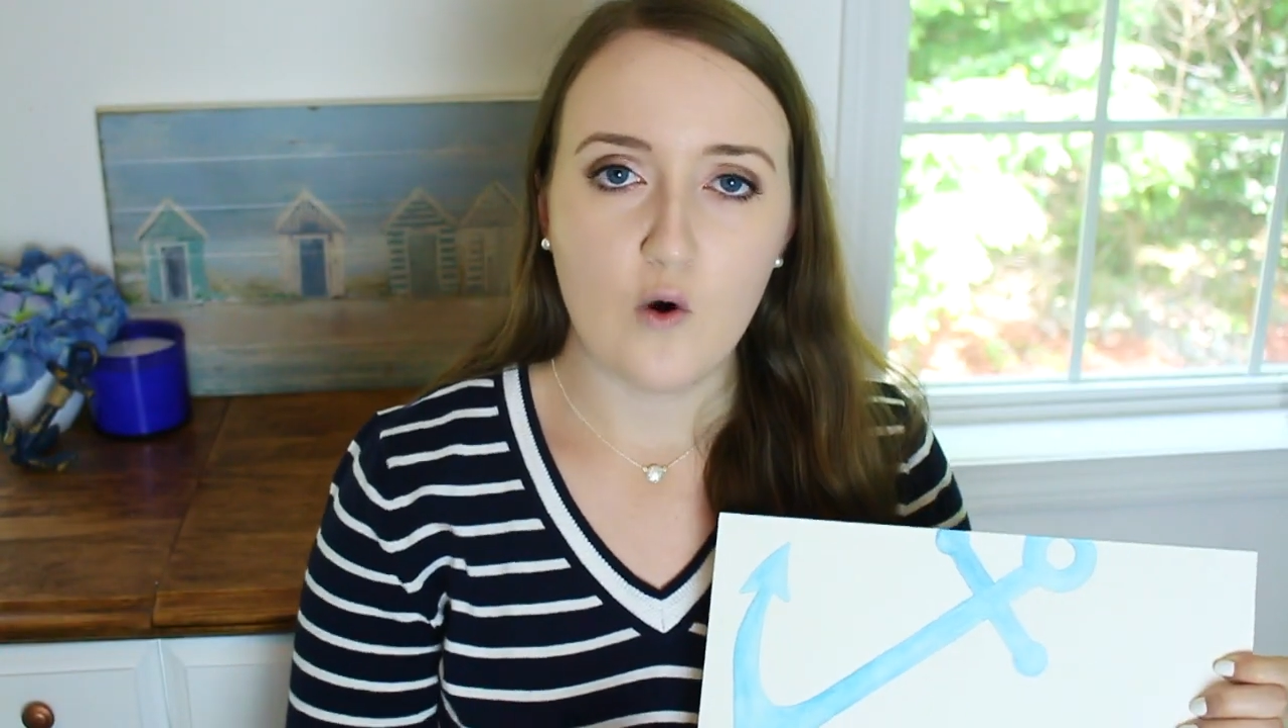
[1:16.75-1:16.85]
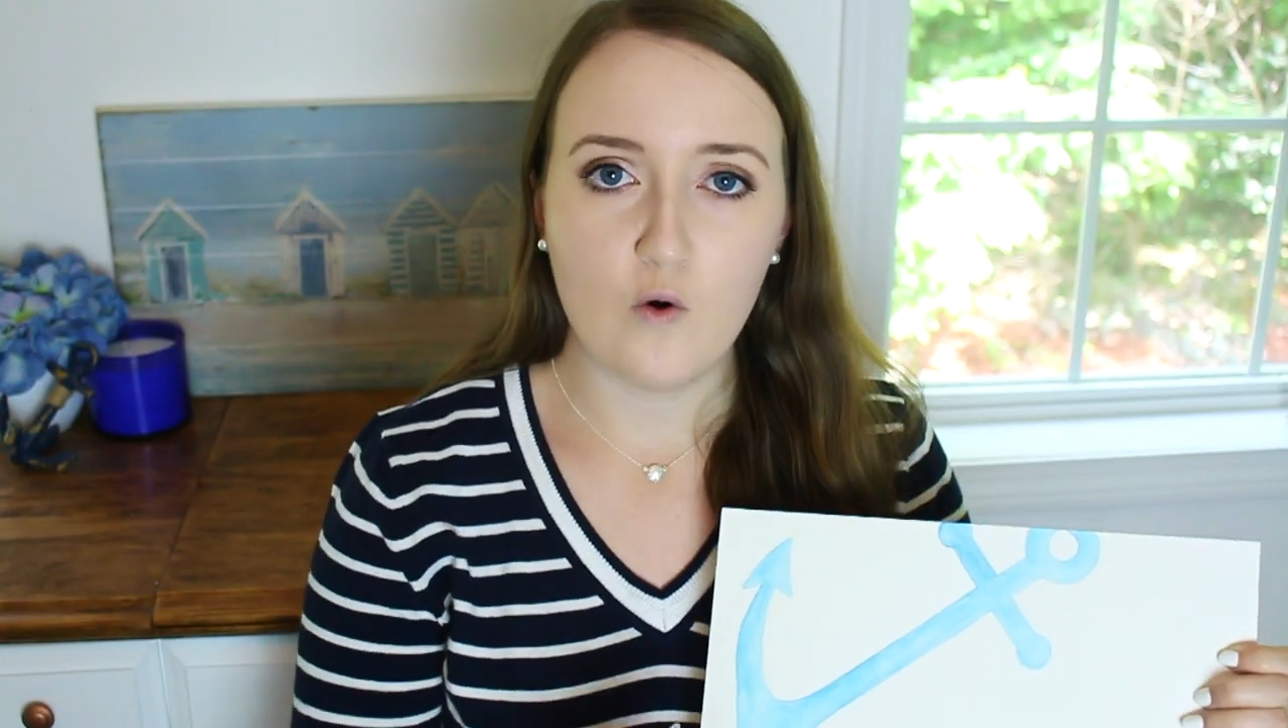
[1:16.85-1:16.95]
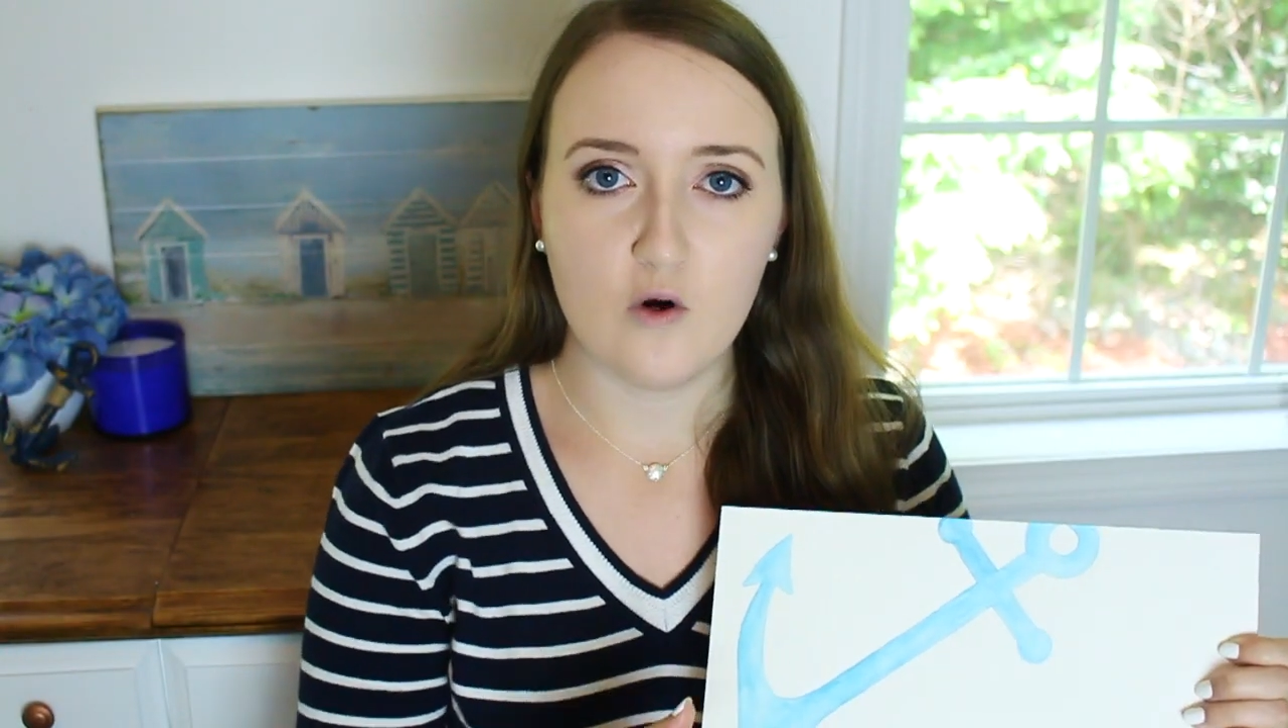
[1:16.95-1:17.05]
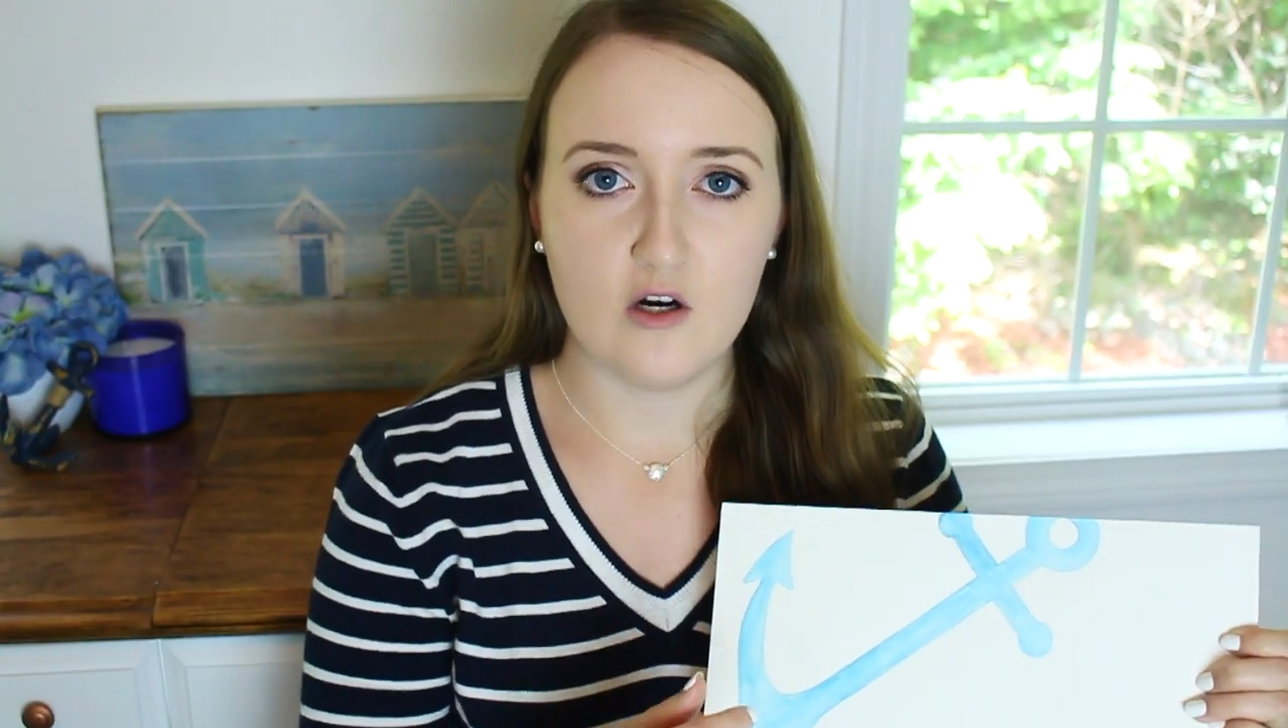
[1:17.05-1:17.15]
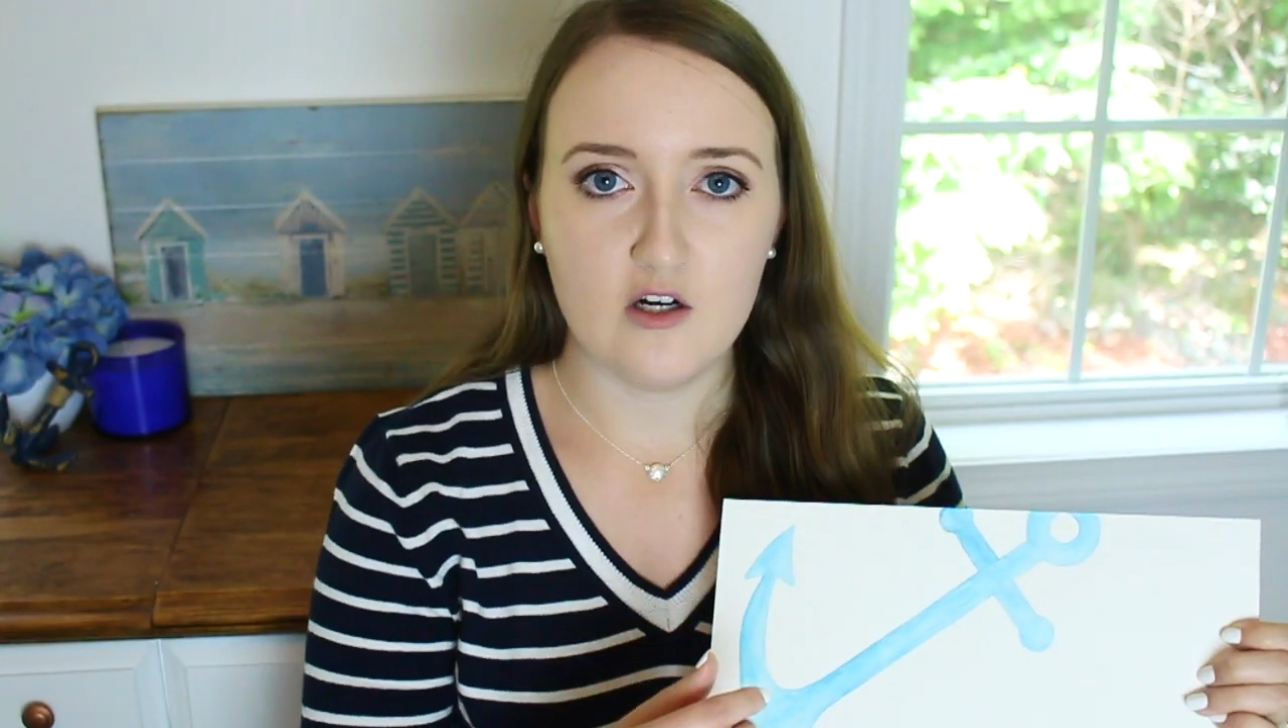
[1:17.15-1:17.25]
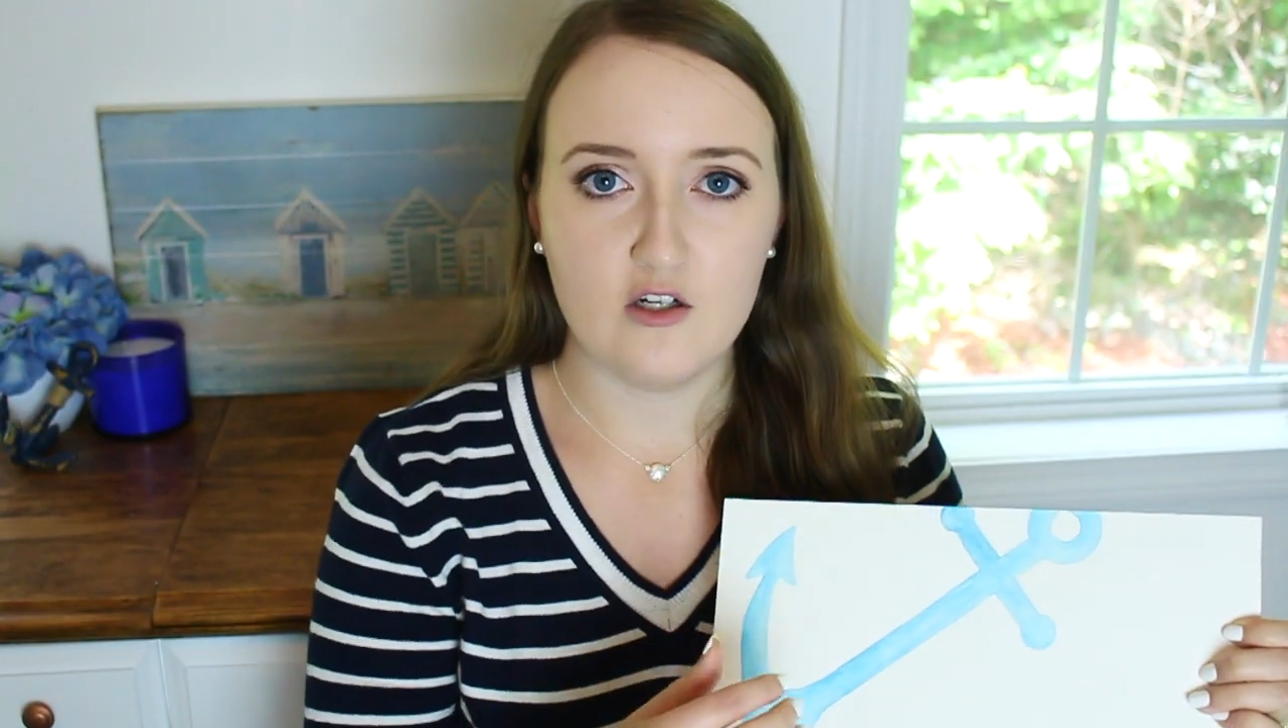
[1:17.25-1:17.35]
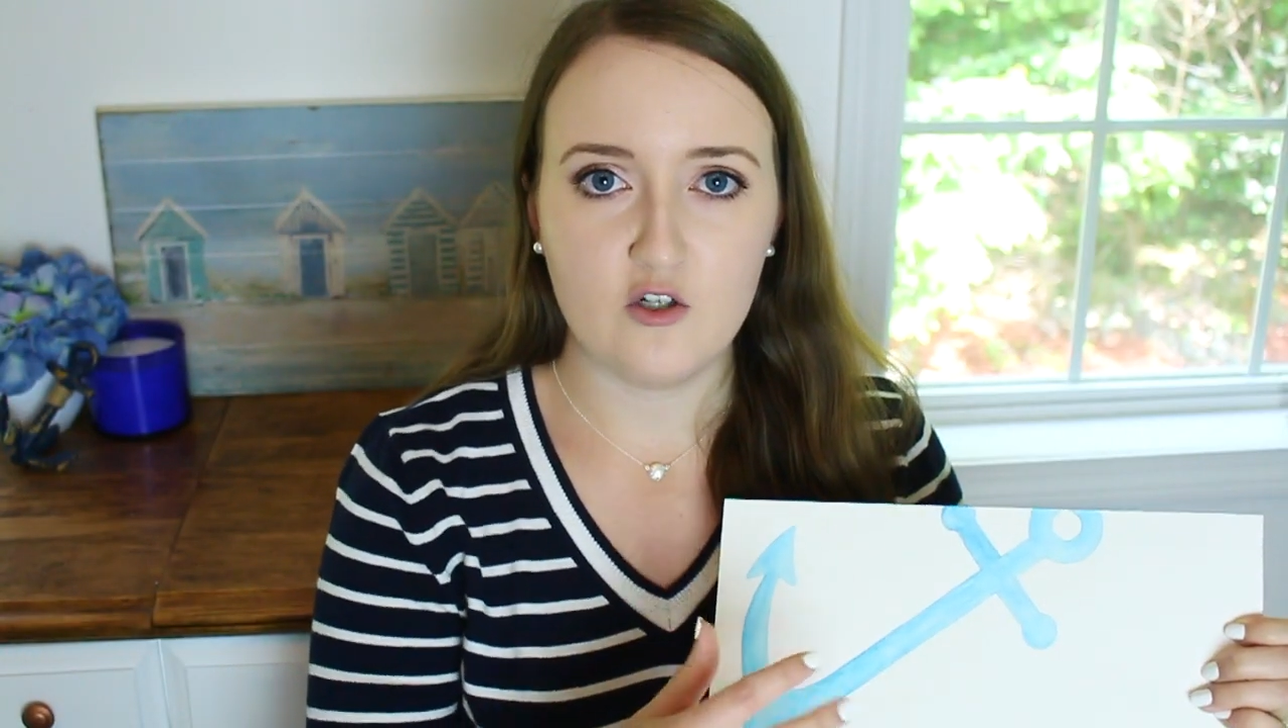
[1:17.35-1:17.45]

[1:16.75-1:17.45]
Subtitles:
or